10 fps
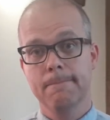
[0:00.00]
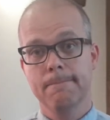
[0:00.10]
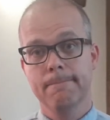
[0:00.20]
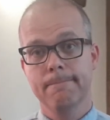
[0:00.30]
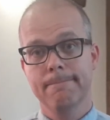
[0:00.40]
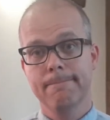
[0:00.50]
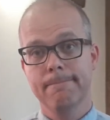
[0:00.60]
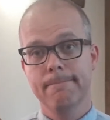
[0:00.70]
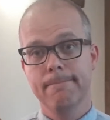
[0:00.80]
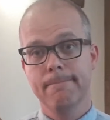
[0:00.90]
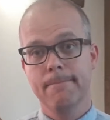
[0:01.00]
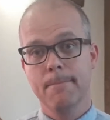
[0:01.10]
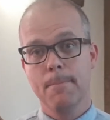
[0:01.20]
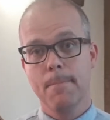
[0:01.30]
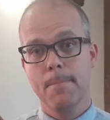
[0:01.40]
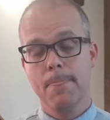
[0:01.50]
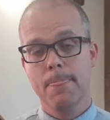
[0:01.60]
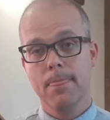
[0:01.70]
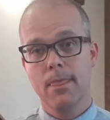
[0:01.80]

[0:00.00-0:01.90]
Nothing is said.